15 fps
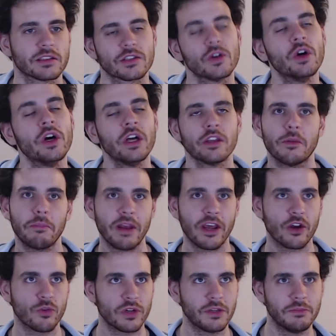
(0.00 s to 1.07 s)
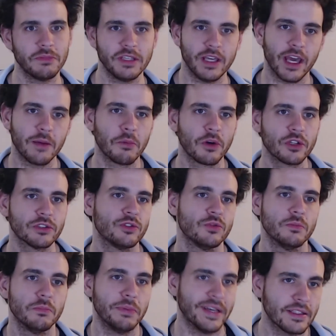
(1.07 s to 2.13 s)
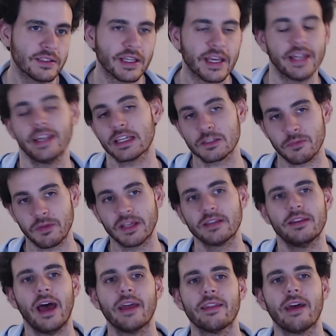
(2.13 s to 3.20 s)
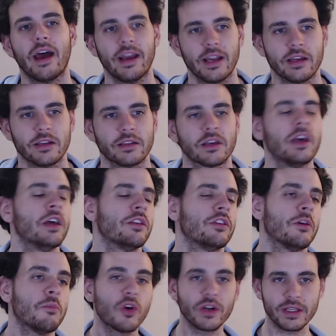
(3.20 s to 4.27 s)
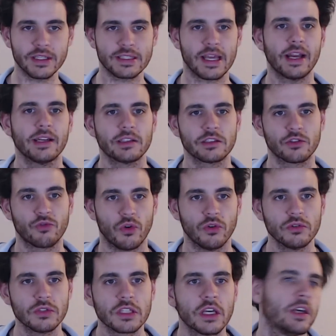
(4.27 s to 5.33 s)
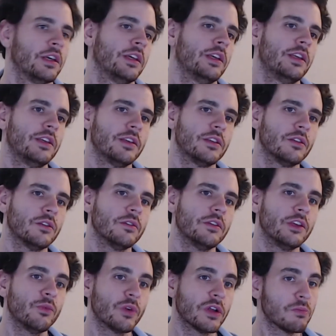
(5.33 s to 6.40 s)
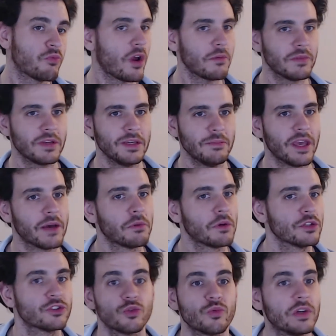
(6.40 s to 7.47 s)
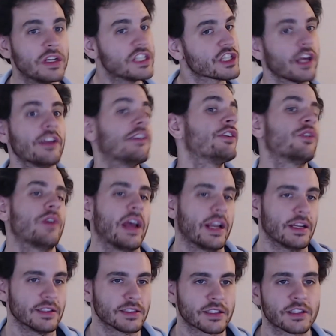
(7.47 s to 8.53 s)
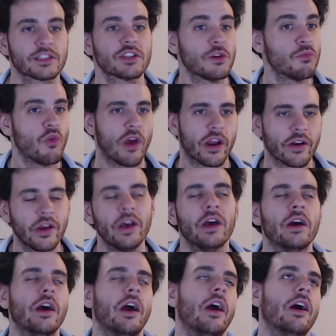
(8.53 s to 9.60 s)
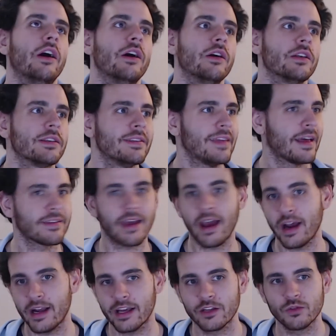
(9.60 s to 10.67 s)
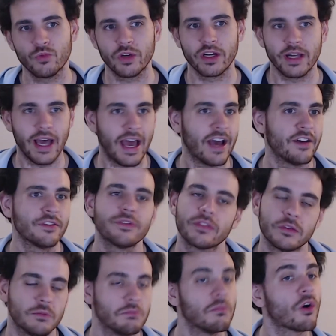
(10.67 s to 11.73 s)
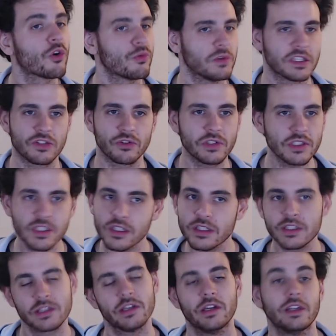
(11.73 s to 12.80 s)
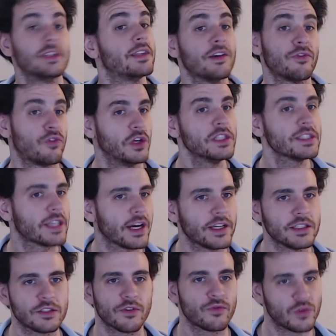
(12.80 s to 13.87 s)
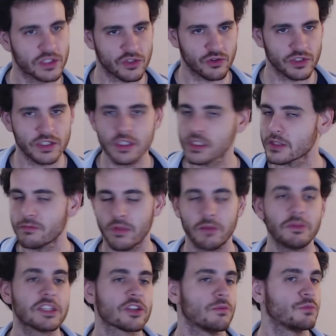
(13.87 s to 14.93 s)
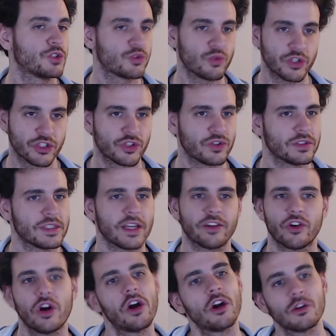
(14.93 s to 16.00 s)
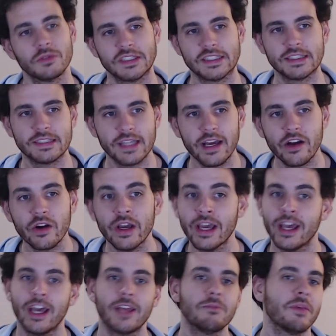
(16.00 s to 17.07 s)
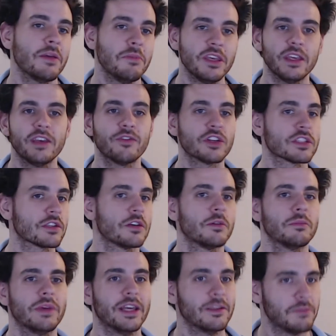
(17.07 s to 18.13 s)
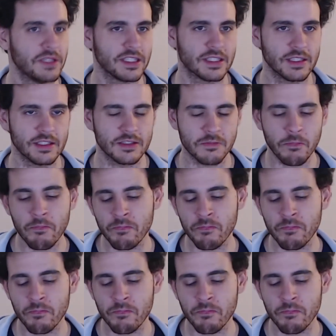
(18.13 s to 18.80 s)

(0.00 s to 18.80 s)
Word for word: So the player will be able to build and expand that island. The more his island grows, it, it will probably be able to reach another island somewhere. Uh, that island will have more resources, uh, different kinds of resources, maybe some structures that are already there, and maybe even some NPCs.